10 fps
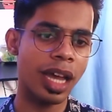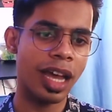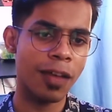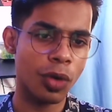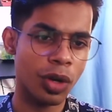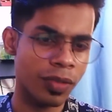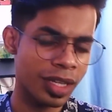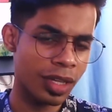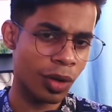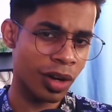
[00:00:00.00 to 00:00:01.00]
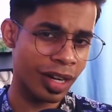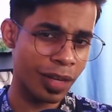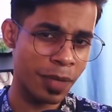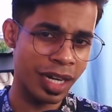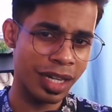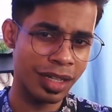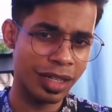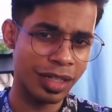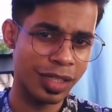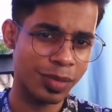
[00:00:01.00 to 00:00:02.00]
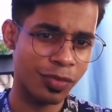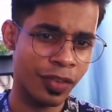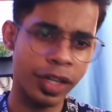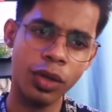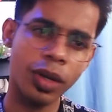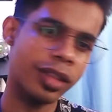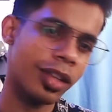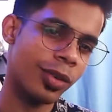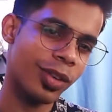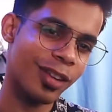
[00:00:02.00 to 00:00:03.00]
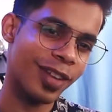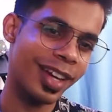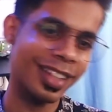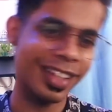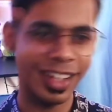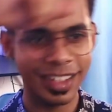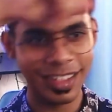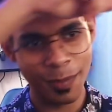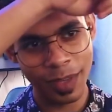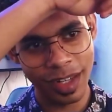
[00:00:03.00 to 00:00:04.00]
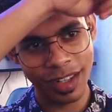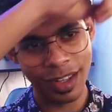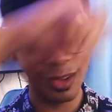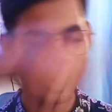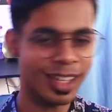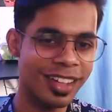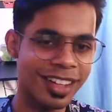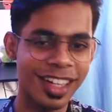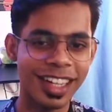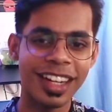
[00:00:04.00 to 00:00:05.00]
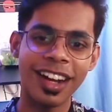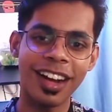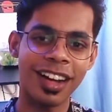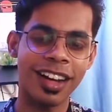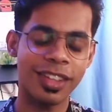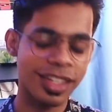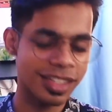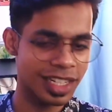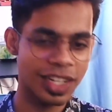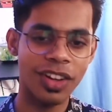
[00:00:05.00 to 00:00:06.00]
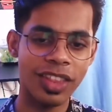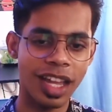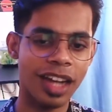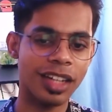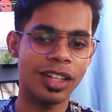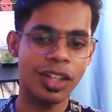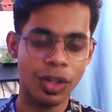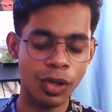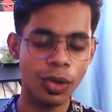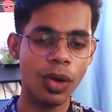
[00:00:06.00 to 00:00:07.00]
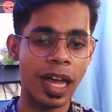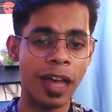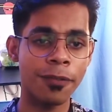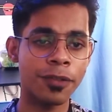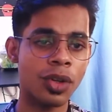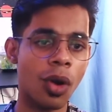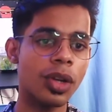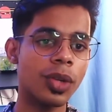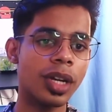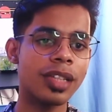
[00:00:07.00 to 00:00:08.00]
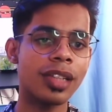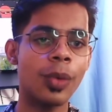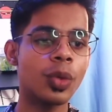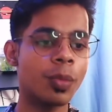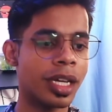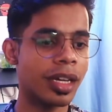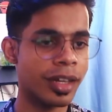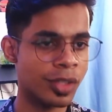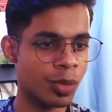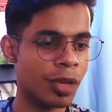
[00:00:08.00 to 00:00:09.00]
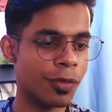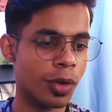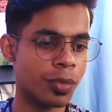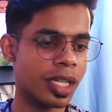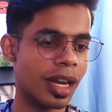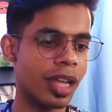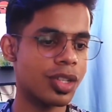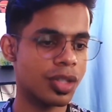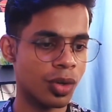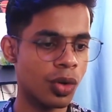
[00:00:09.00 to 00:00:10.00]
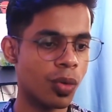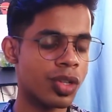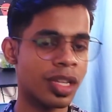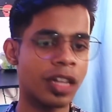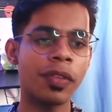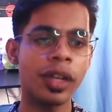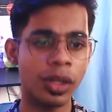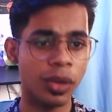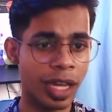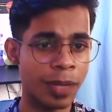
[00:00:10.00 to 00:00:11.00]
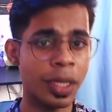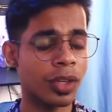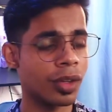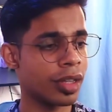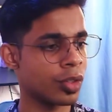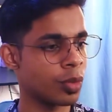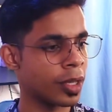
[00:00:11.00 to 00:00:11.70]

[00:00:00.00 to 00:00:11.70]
I have already made a video. I think you can find the link somewhere here or here. Just click on that. Go. I have taught you guys how to make a resume from scratch. Go watch that video and make your resume.